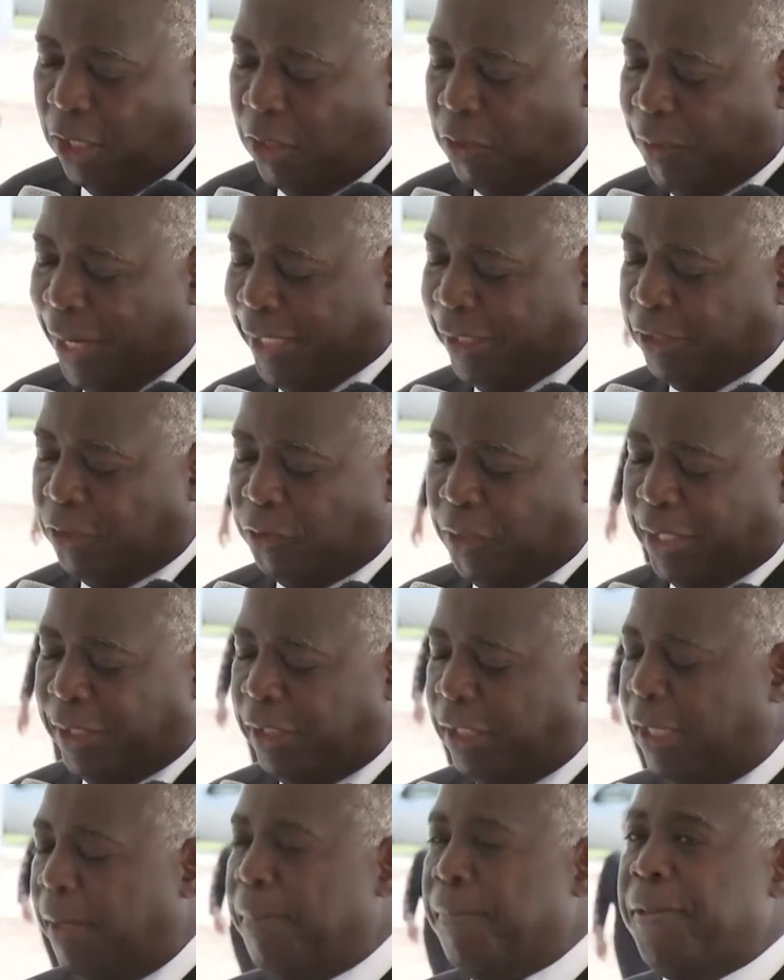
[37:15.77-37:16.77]
ranks
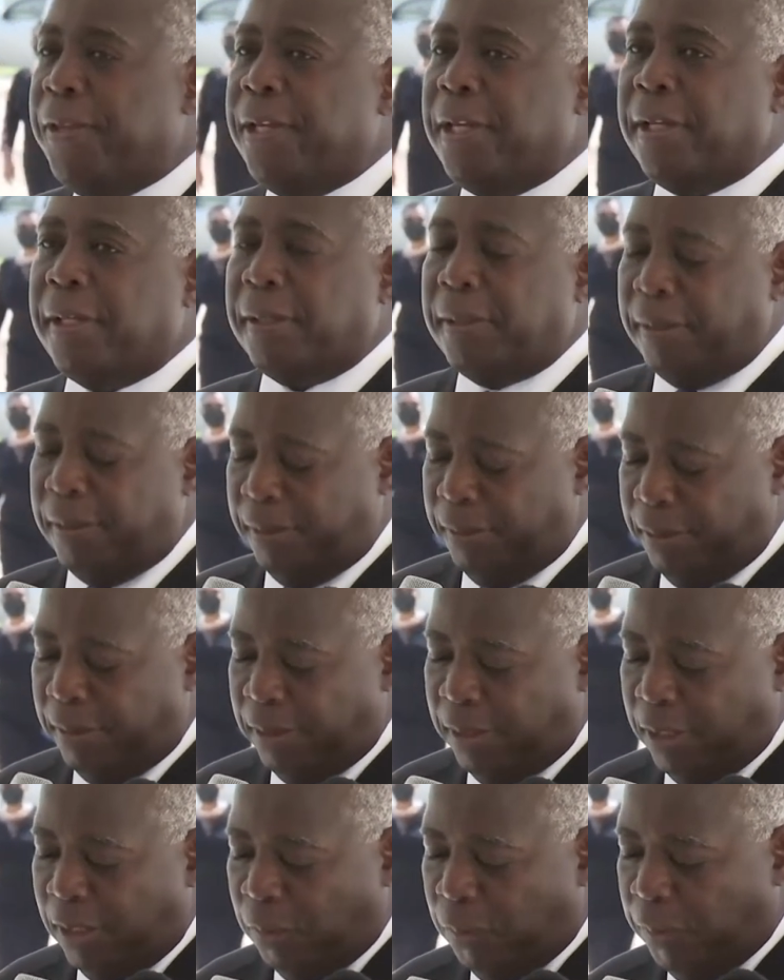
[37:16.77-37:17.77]
right up there.
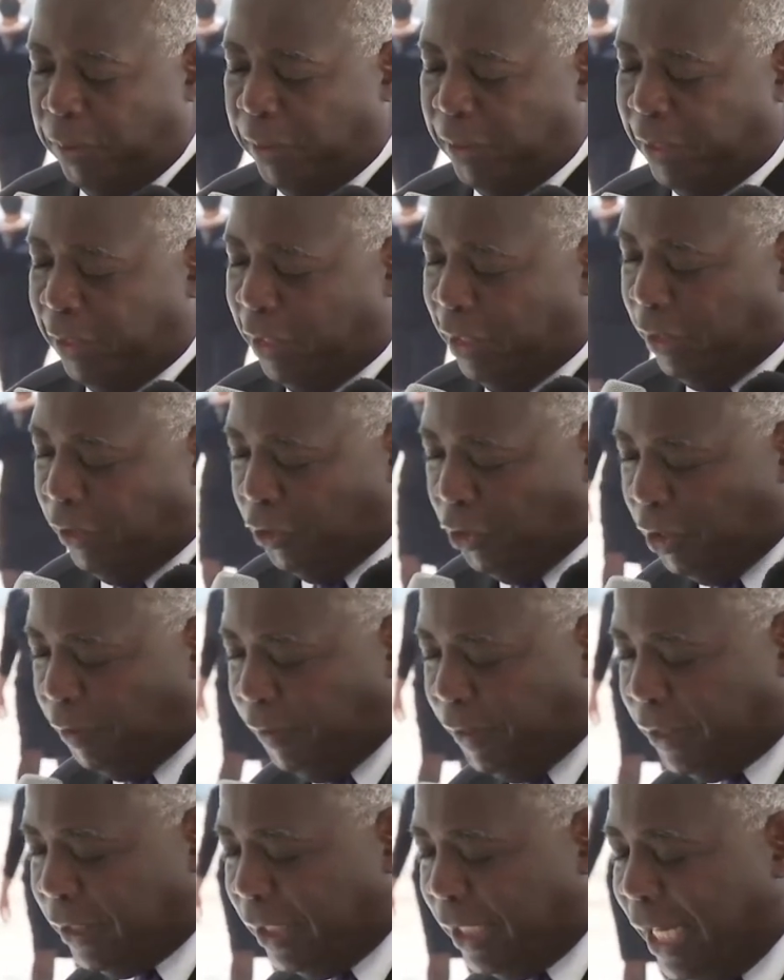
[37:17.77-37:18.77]
Yes. With
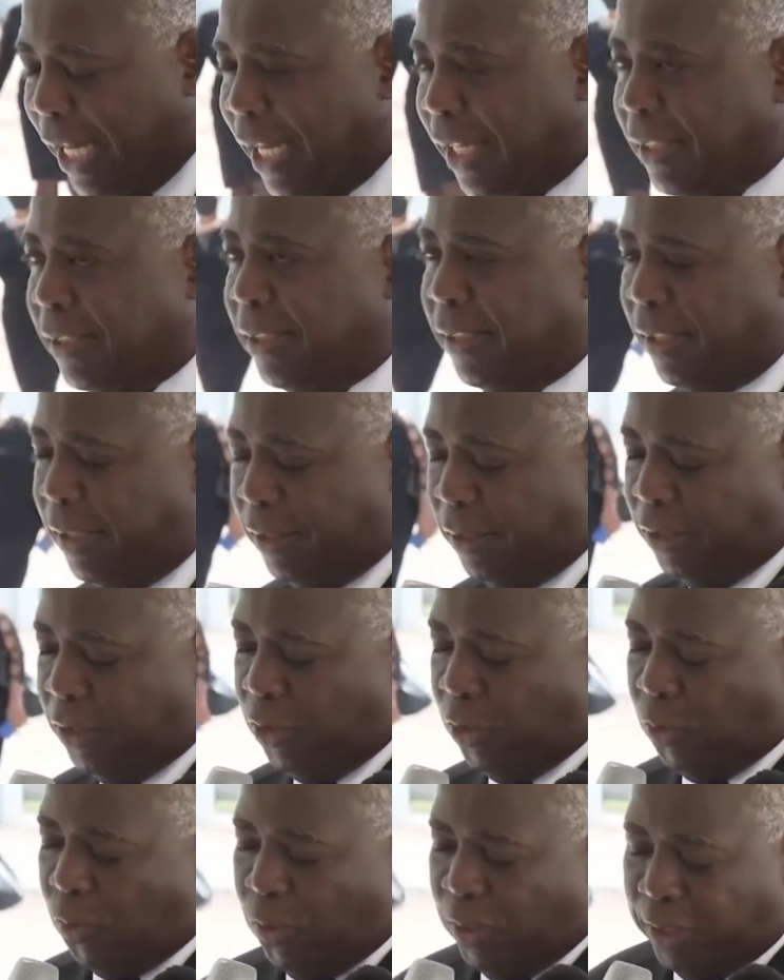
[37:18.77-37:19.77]
universal access
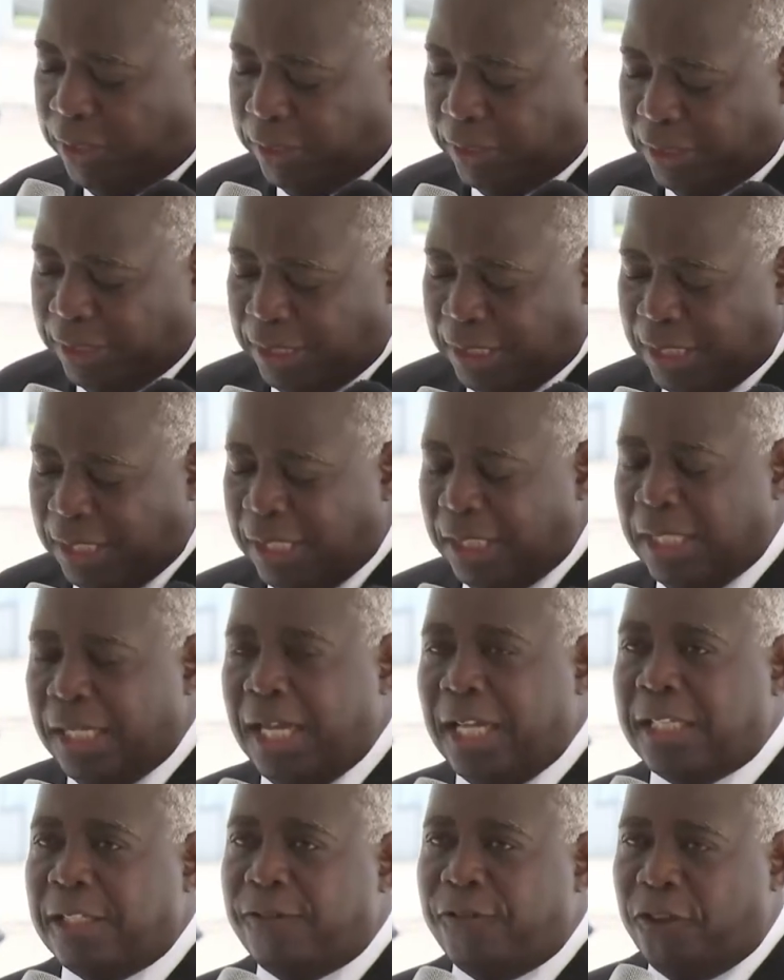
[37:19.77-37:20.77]
to quality
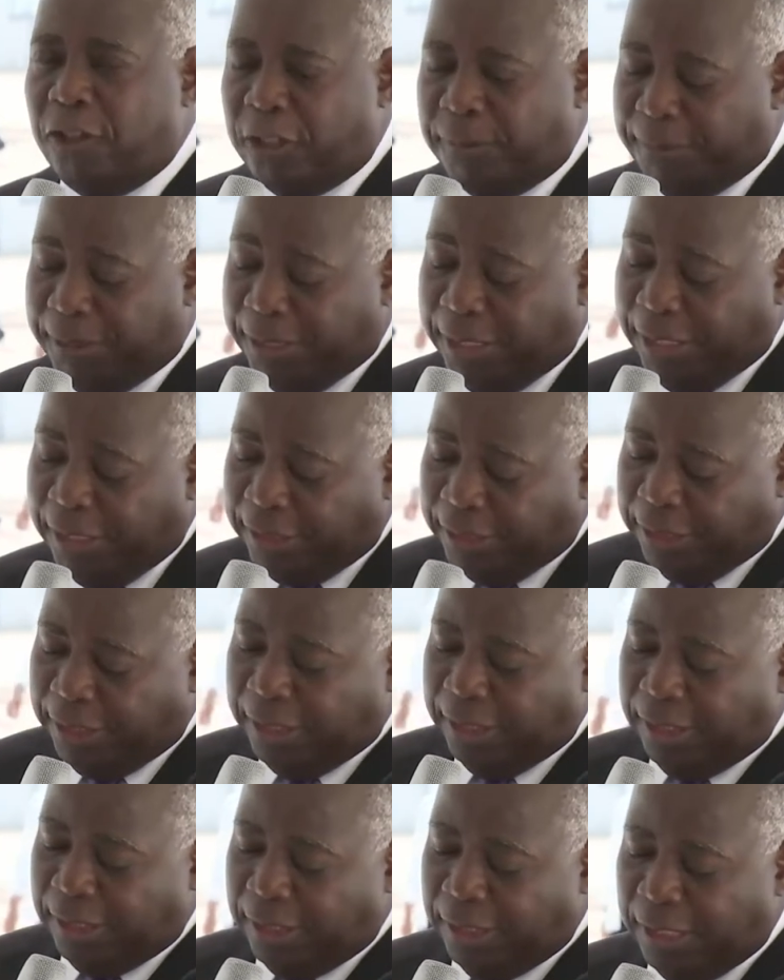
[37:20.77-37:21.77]
and affordable health
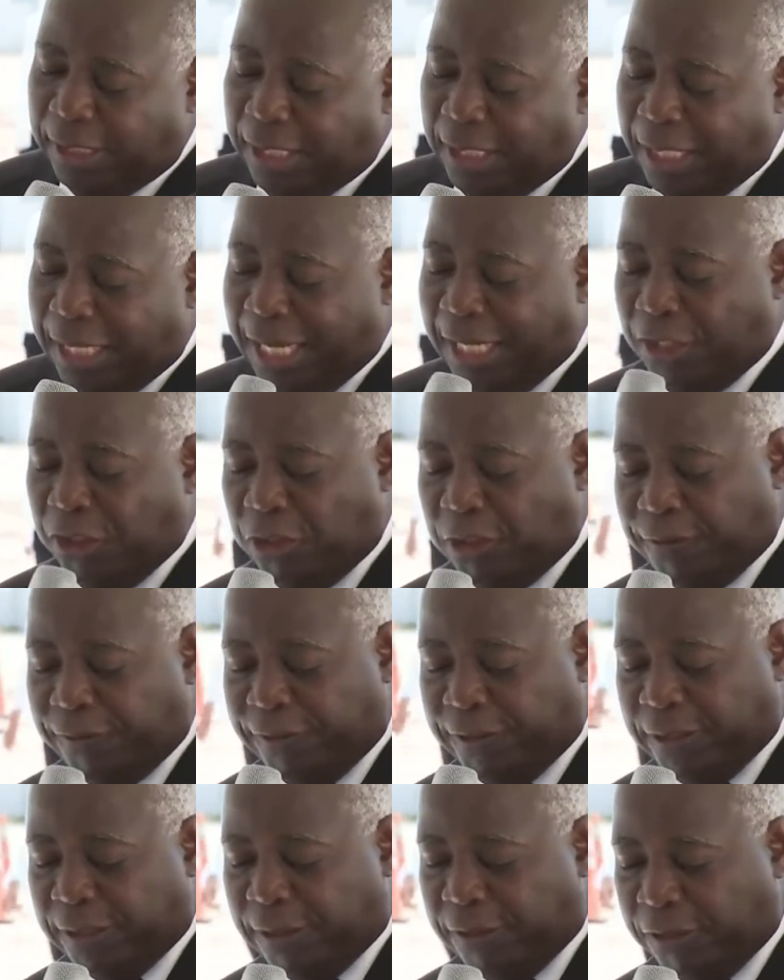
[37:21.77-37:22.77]
care and
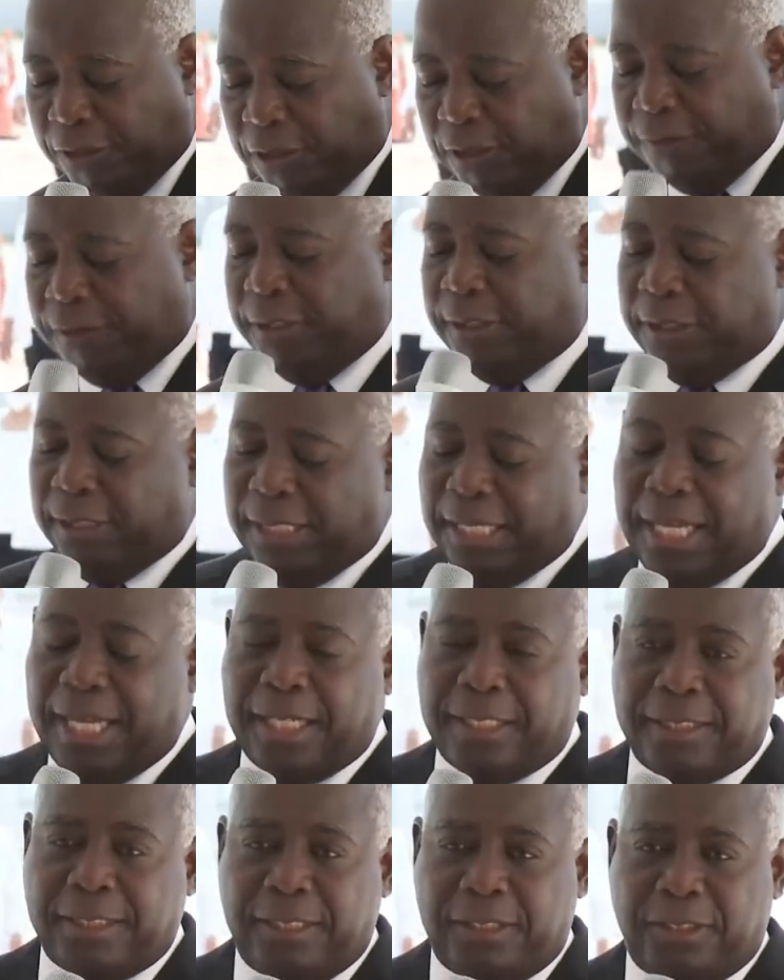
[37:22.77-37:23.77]
universal
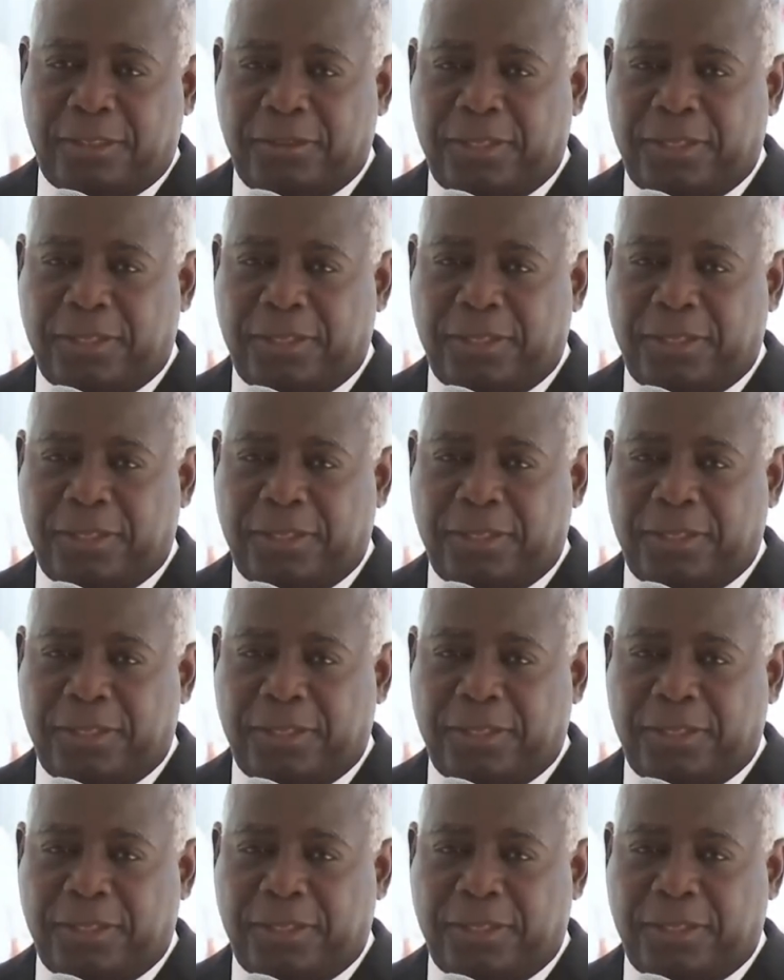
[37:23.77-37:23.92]
access